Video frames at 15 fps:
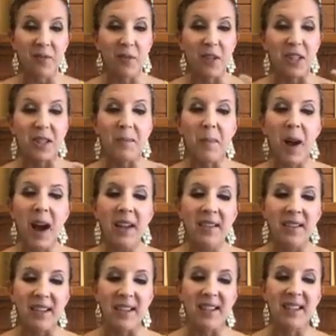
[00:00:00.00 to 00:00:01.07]
of
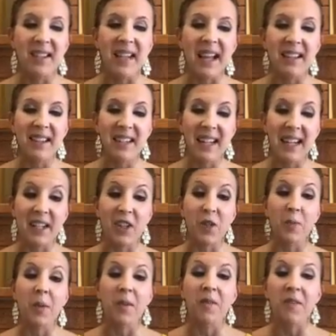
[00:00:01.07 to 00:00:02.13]
responses designated to
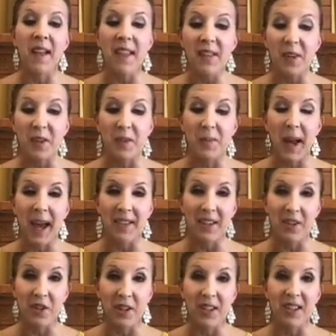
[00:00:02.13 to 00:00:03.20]
prevent those
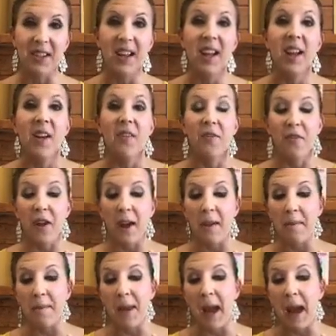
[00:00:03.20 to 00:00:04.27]
pathogens
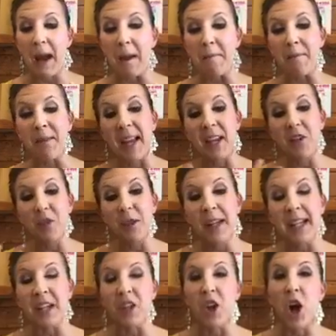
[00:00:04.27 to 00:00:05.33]
from
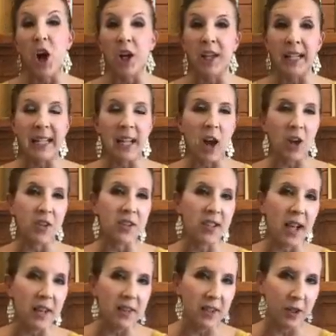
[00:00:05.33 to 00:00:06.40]
entering and targeting our
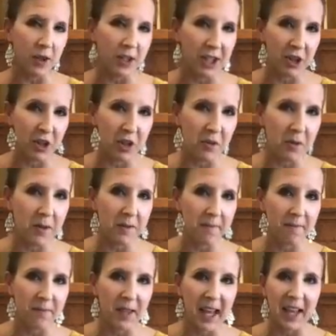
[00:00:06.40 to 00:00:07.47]
cells and our tissues.
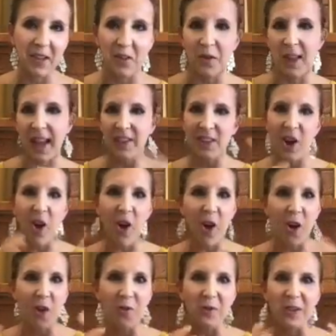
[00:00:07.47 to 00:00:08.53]
Okay, so that's
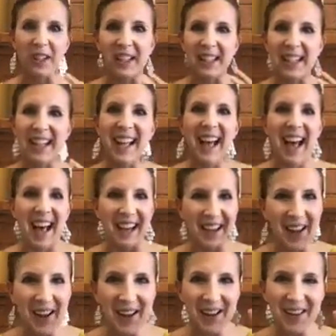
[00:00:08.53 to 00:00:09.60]
all really,
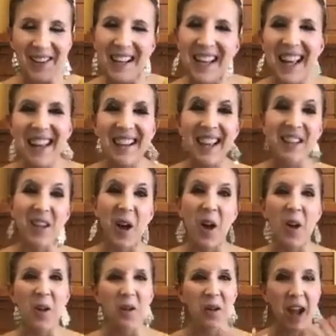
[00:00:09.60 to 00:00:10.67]
that's
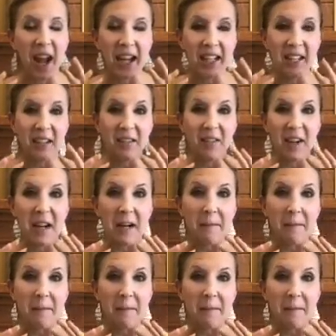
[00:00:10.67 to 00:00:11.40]
all kind of